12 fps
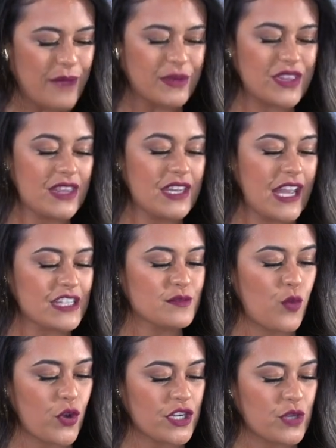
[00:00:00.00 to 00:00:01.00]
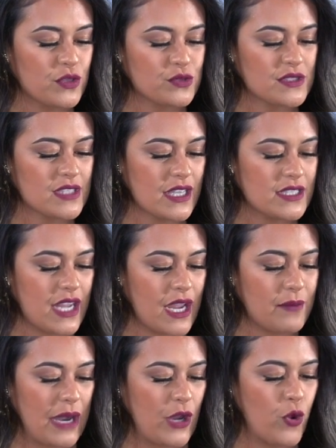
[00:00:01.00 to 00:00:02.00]
But then the next morning, which was
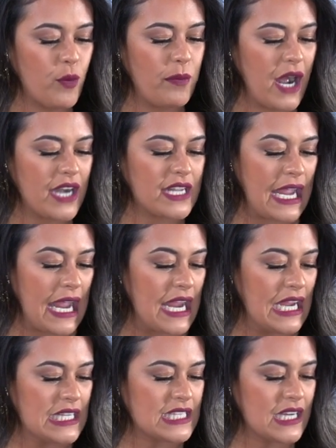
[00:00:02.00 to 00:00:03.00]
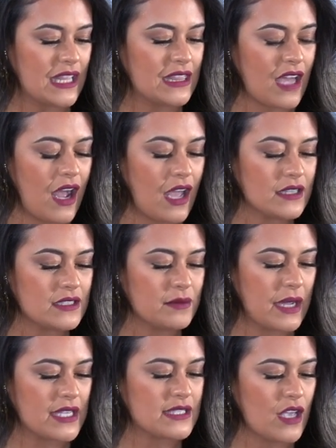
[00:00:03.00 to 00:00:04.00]
Sunday, my whole body ached, and I thought to
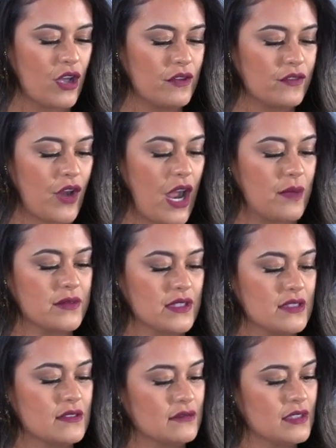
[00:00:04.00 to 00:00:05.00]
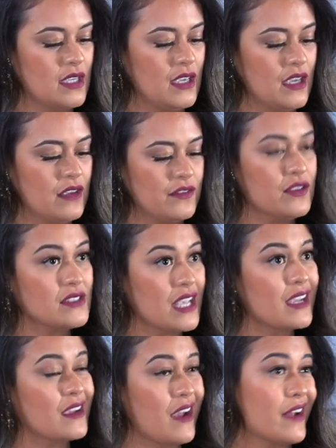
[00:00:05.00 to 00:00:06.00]
myself, crap, this feels
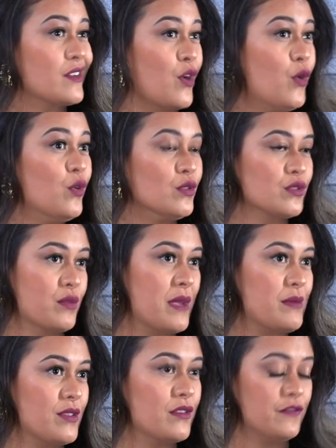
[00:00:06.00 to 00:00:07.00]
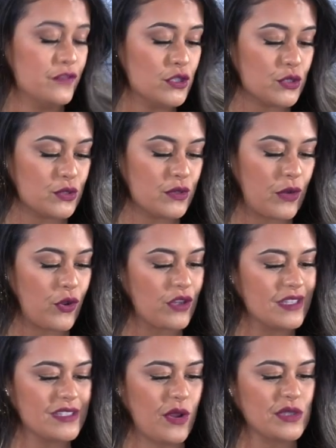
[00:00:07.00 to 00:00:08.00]
like I caught a cold or maybe the flu, or at
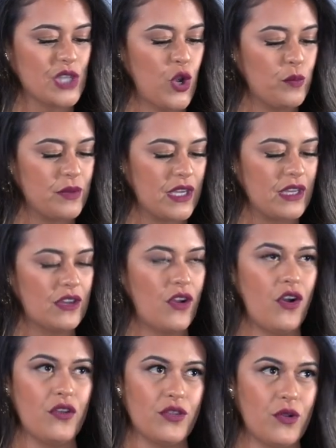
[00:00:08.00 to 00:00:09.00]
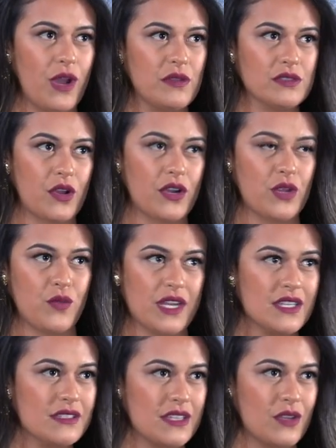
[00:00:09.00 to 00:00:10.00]
least I was hoping, although I was already
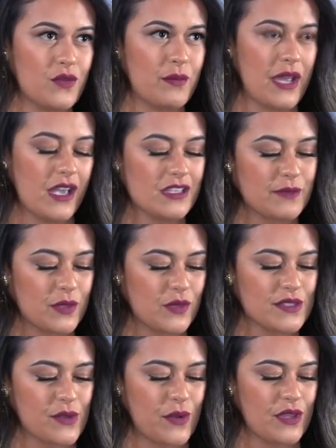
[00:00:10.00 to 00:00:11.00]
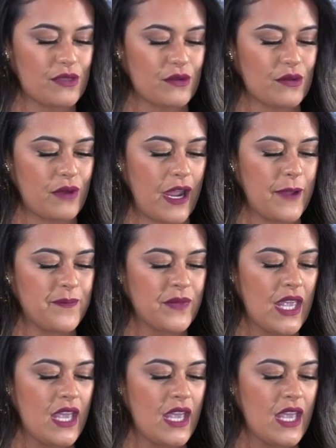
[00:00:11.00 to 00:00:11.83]
witnessing what my husband was going through, right?